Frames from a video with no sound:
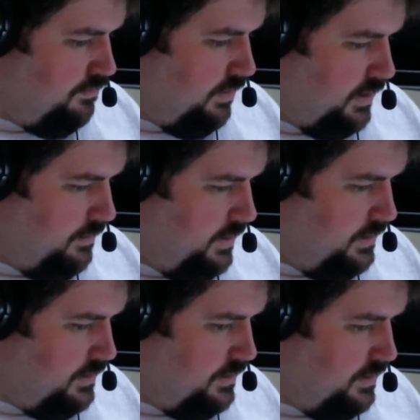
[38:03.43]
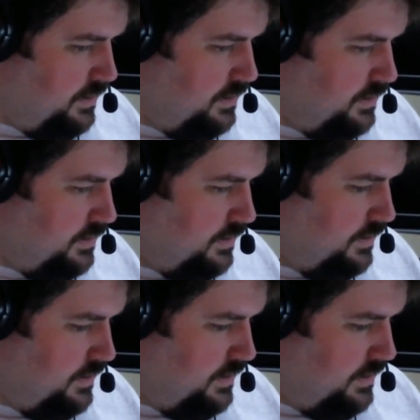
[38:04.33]
Recommended.
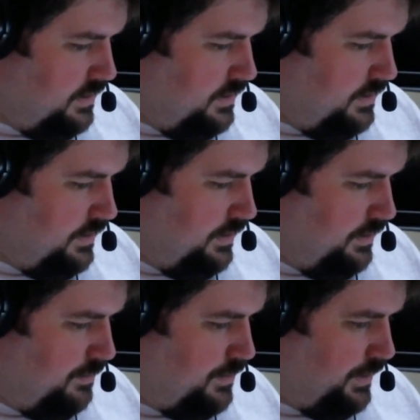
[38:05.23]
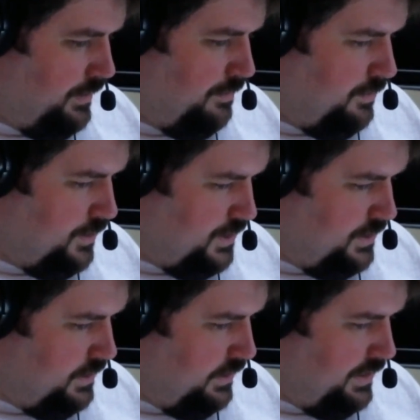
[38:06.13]
They're trying to
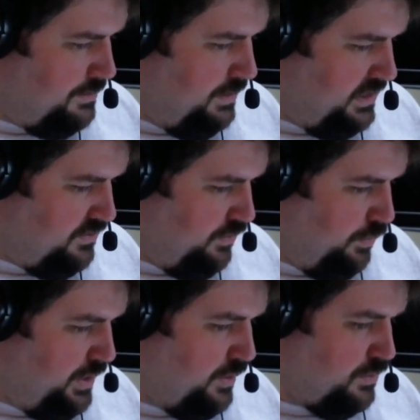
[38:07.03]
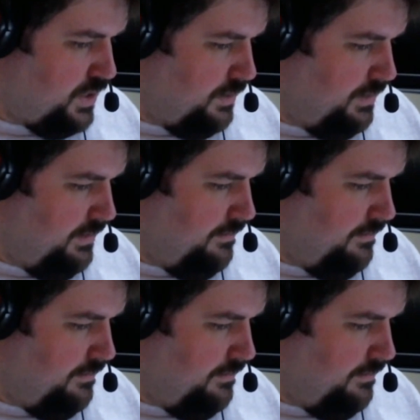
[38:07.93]
push LastPass for Windows on me.